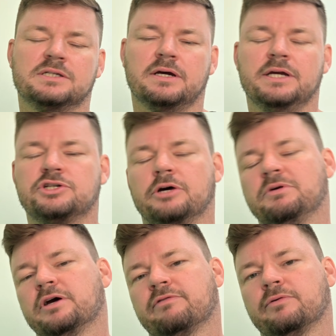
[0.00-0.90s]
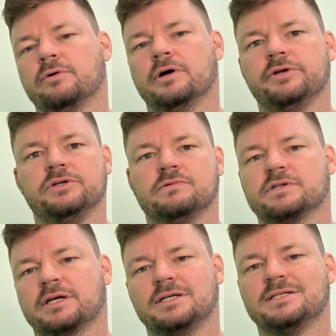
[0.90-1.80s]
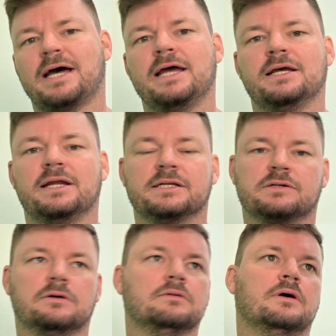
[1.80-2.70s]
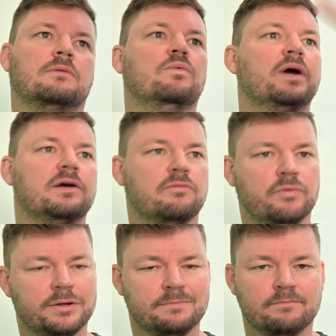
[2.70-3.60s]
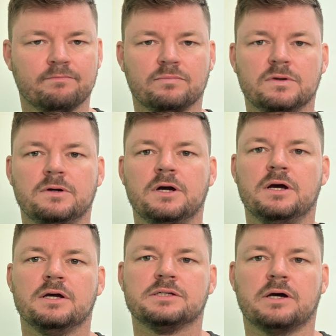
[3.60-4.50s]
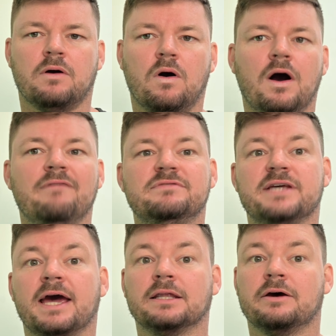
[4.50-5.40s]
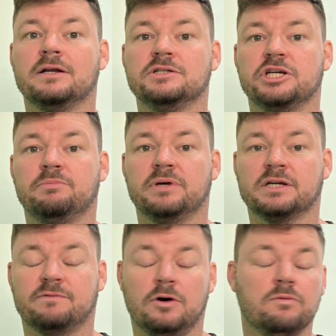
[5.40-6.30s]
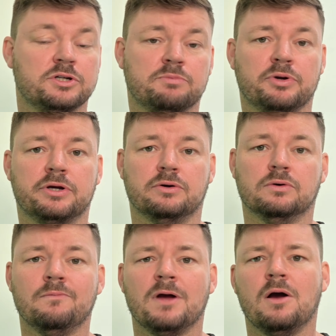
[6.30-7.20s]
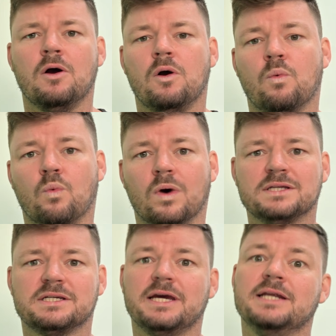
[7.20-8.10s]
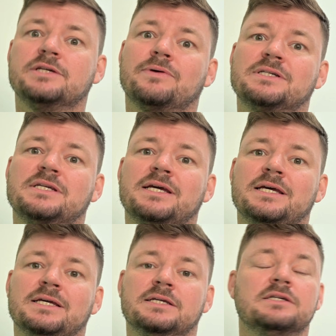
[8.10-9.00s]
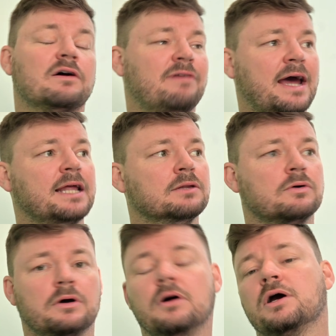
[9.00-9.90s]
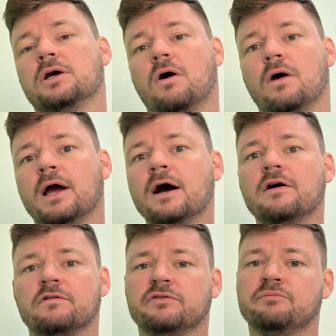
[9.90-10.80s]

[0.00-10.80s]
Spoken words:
So each time you go for a ride, you select a date and it's got like where you've ridden. So I've downloaded a GPX file, which is pretty cool. What's interesting is I've had a look on Gaia. I've